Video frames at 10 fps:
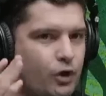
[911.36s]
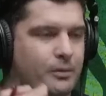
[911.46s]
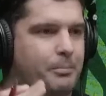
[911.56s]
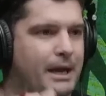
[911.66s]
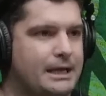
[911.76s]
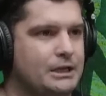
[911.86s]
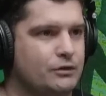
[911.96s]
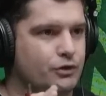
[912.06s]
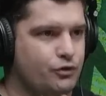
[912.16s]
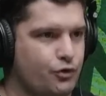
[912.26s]
got to back in
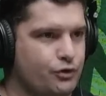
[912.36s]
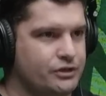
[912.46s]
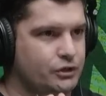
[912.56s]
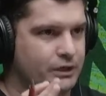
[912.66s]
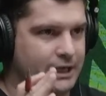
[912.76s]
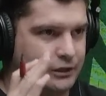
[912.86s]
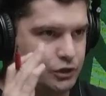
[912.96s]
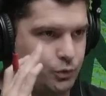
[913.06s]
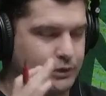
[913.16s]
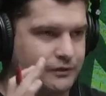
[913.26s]
your recruiters that you get the
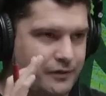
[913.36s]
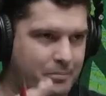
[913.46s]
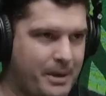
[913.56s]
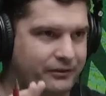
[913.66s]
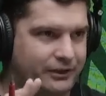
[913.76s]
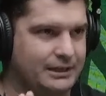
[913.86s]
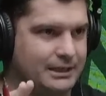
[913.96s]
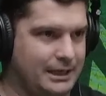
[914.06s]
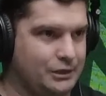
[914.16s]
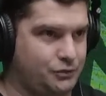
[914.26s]
choice of the best kid in
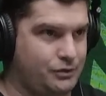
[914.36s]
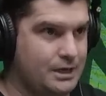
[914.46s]
the country.